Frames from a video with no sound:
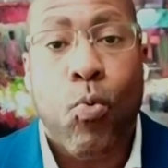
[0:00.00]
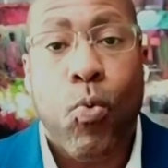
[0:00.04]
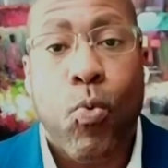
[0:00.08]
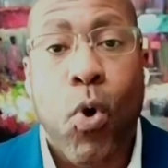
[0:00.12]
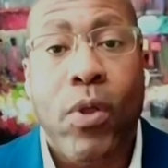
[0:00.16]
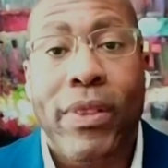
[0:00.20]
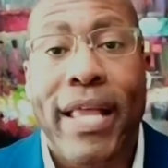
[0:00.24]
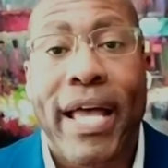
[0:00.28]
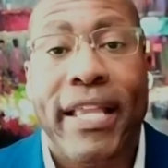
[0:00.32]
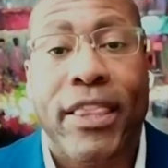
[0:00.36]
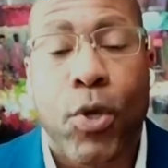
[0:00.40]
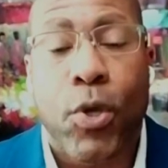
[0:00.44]

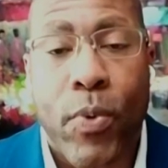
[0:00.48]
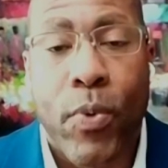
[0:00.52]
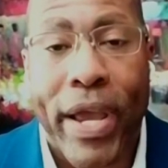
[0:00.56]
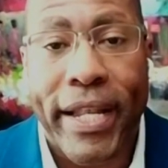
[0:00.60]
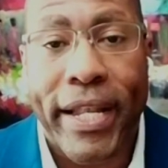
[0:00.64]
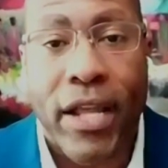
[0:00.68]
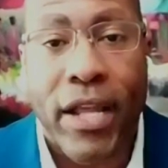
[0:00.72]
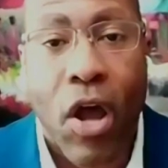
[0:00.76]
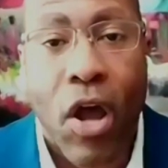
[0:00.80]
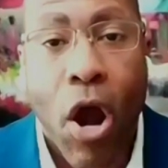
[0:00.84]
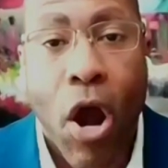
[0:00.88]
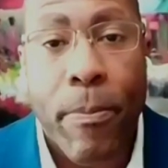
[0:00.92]
roll out the
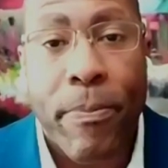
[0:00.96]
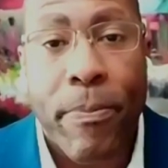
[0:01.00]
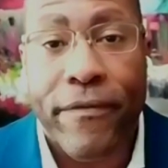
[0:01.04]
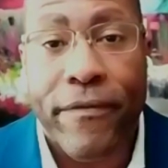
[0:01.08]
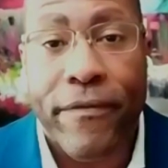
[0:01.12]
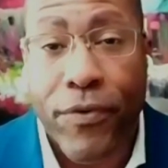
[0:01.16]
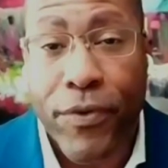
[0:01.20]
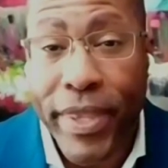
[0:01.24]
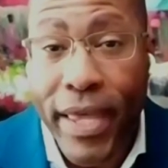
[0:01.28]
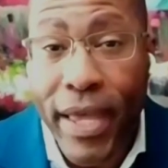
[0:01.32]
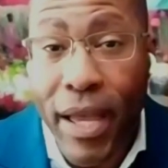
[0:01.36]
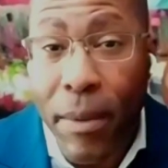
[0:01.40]
red
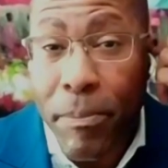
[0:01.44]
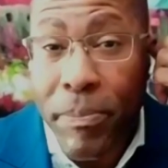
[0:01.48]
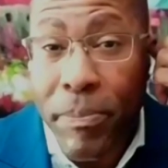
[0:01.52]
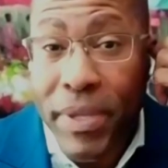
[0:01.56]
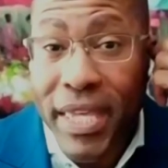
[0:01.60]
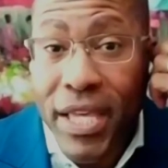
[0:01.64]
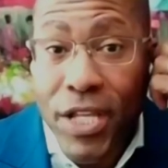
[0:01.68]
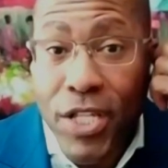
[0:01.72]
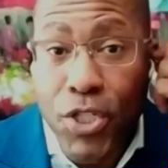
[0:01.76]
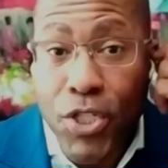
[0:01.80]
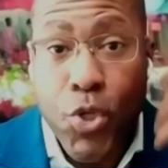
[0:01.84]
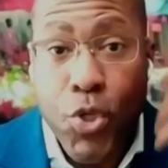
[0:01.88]
carpet for them
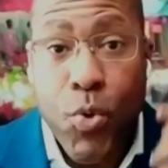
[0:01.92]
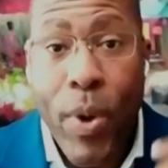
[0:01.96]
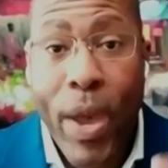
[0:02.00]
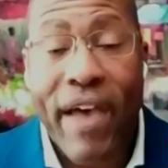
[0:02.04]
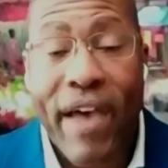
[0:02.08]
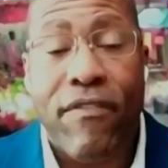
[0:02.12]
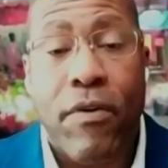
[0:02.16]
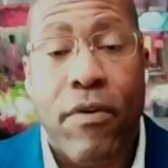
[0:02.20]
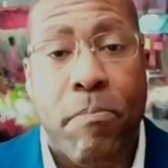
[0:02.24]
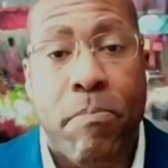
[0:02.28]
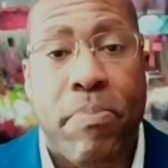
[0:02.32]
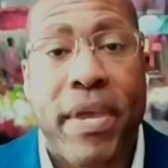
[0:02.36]
because you
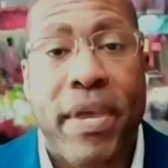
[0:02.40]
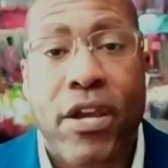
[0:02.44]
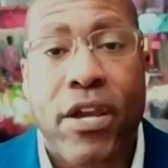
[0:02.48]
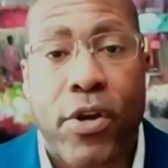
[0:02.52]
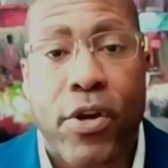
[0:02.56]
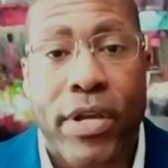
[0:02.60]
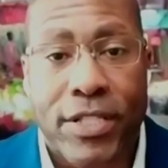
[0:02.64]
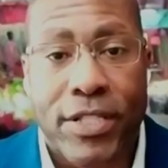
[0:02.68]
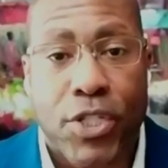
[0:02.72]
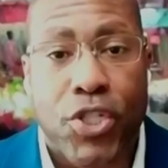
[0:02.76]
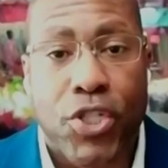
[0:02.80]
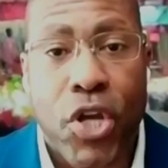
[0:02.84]
have a
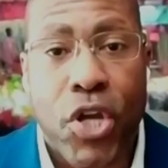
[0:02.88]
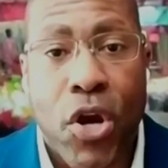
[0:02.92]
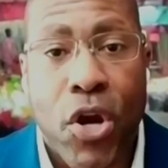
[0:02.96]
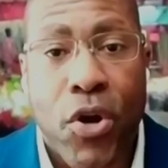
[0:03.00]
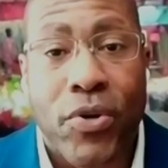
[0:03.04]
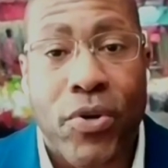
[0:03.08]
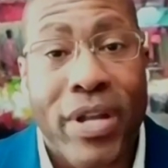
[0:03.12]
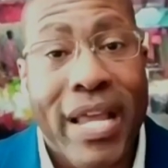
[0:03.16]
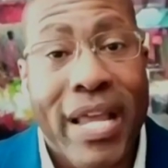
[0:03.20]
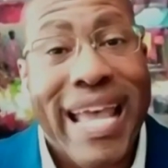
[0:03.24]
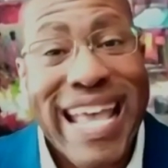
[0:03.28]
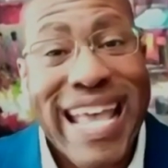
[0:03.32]
bigger
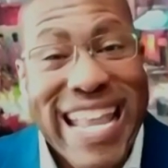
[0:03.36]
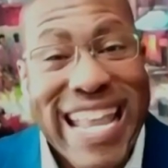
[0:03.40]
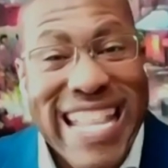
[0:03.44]
concern.